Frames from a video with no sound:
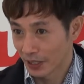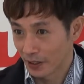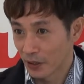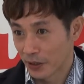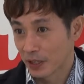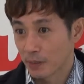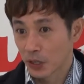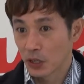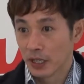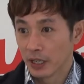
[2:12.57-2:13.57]
thinker,
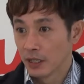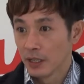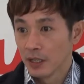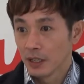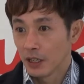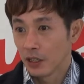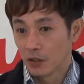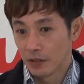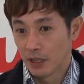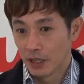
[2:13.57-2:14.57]
especially in
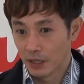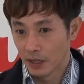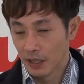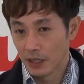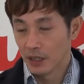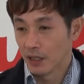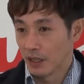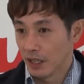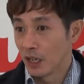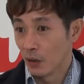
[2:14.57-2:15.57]

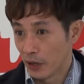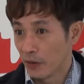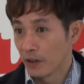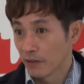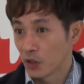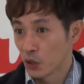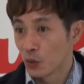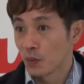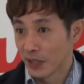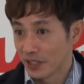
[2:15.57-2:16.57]
our area of
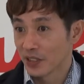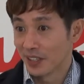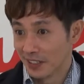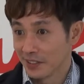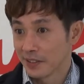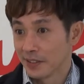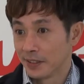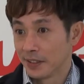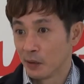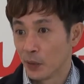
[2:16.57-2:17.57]
consumer insights.
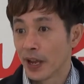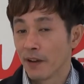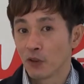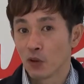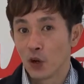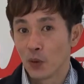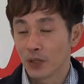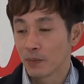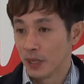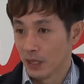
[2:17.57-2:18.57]
We have to
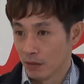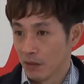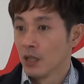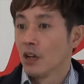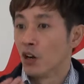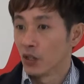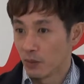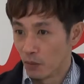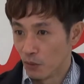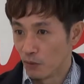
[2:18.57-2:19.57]
always be on
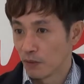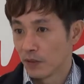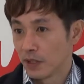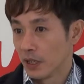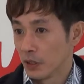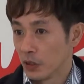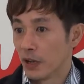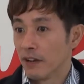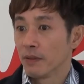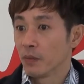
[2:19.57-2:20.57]
the move.
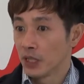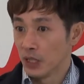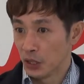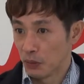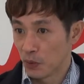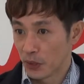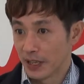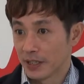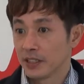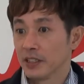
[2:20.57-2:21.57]
FMCG
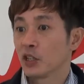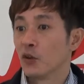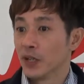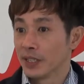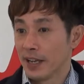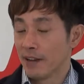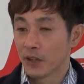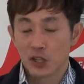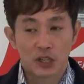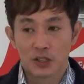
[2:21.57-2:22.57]
products is always
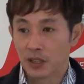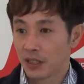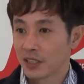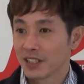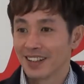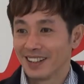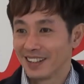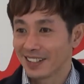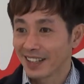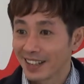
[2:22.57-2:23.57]
ever-changing, just like
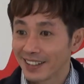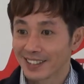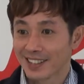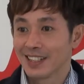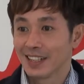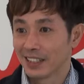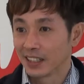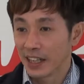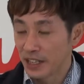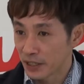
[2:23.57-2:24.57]
the scent, just like
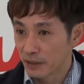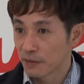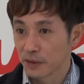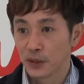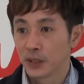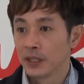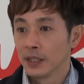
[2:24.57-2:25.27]
the taste in food.